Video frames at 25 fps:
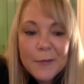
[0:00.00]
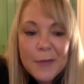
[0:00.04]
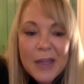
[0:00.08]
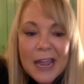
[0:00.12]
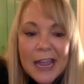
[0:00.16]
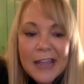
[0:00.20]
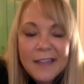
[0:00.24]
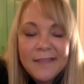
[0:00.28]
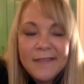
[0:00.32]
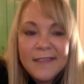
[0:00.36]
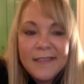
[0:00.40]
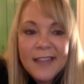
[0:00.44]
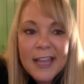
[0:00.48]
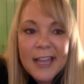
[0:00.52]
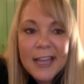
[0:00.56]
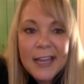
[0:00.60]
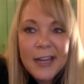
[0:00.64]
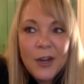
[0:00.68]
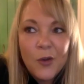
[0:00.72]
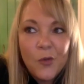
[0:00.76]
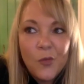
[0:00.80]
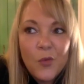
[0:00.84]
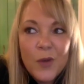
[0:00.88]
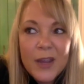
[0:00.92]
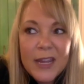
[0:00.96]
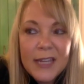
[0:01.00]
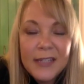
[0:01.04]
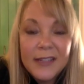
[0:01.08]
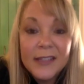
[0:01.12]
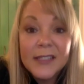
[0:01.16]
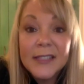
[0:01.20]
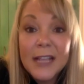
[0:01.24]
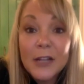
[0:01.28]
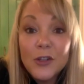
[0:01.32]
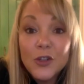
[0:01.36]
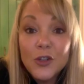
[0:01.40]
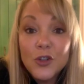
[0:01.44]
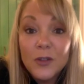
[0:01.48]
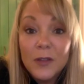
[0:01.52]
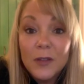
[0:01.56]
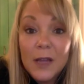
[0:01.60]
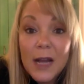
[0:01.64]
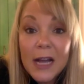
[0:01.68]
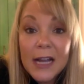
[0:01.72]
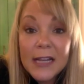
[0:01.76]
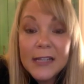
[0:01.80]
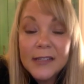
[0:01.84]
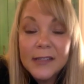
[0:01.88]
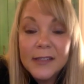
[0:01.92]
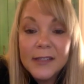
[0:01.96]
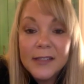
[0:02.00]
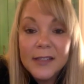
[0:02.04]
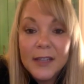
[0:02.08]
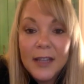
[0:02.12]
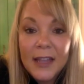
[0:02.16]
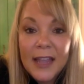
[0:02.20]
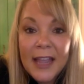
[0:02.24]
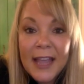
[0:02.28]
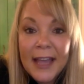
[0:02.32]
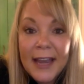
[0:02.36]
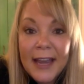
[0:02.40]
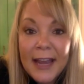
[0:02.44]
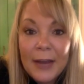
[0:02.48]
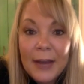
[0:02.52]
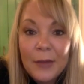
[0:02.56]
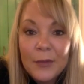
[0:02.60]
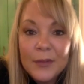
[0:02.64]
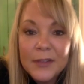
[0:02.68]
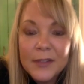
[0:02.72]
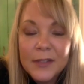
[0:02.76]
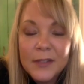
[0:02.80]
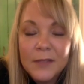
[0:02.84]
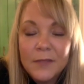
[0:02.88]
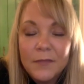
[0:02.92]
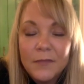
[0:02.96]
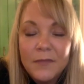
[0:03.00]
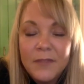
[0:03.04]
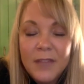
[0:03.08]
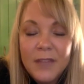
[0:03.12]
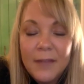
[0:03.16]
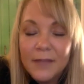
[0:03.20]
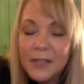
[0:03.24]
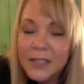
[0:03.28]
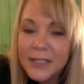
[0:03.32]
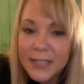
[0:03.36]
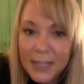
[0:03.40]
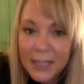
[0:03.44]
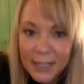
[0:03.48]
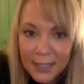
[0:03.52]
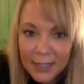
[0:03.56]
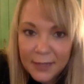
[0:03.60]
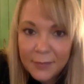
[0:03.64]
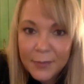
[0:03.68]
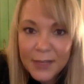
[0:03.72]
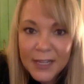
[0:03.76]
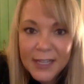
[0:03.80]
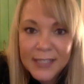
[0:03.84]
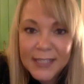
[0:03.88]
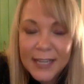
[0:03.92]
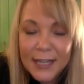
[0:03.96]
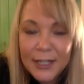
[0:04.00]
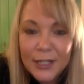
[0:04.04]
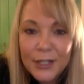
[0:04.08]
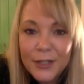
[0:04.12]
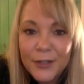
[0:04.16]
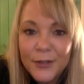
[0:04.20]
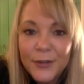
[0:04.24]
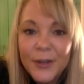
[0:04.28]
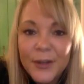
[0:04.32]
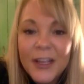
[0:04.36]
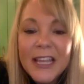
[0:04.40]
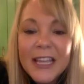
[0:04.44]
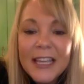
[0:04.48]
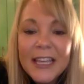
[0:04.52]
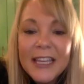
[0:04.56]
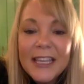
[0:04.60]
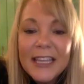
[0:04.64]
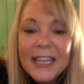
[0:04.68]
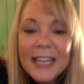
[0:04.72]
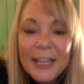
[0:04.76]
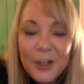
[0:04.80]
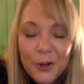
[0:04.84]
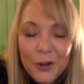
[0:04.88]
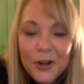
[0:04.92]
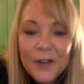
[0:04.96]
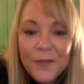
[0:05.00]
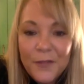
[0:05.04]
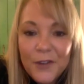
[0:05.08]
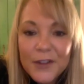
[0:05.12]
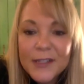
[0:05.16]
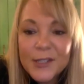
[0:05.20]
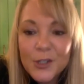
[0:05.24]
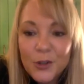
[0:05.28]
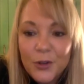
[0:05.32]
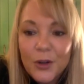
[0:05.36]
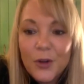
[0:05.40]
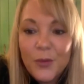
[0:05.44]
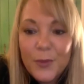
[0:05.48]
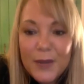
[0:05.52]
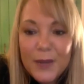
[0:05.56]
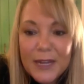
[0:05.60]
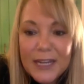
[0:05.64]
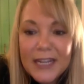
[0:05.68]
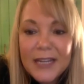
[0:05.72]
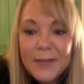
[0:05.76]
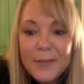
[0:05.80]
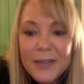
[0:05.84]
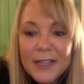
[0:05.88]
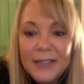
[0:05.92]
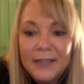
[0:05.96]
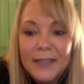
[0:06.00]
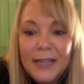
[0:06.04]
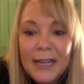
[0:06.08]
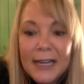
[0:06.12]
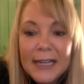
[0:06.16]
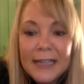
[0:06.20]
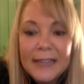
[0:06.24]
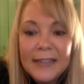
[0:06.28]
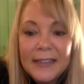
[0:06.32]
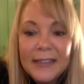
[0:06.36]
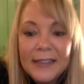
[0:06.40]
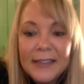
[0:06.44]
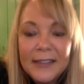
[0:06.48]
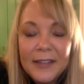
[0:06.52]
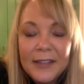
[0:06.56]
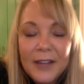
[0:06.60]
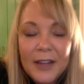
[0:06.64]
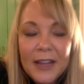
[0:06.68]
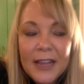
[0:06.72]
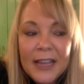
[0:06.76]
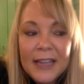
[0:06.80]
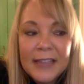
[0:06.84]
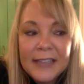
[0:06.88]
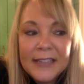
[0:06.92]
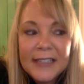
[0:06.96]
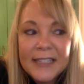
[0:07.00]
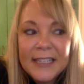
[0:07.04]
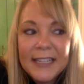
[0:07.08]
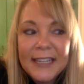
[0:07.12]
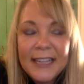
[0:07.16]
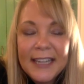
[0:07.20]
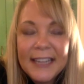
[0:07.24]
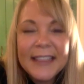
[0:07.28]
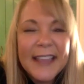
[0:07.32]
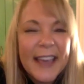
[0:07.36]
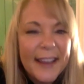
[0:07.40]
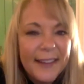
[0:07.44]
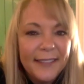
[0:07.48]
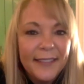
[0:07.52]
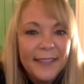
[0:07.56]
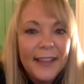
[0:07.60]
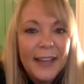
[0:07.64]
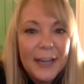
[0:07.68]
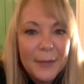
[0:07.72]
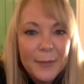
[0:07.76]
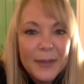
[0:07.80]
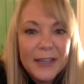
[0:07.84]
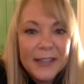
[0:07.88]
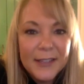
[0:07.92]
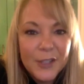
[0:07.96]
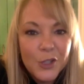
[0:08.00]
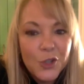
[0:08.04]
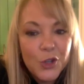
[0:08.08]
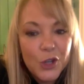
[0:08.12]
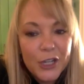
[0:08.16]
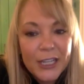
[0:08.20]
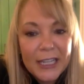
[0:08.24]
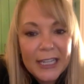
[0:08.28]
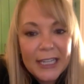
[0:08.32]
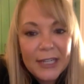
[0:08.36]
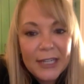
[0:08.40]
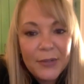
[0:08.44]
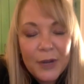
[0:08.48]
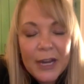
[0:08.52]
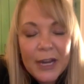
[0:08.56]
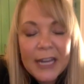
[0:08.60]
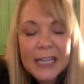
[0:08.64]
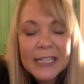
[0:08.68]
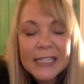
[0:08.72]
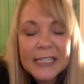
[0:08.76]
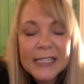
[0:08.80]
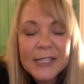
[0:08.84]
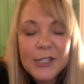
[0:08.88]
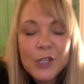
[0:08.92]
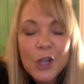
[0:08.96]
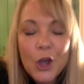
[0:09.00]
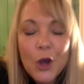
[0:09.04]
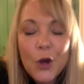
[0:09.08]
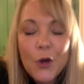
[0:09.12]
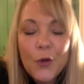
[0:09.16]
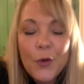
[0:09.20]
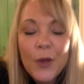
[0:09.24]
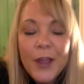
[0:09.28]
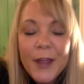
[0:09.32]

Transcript: Um, and then we decentralized. And I was devastated because I knew in order for us to grow, we need to be aligned, and and to get that alignment is tricky, right?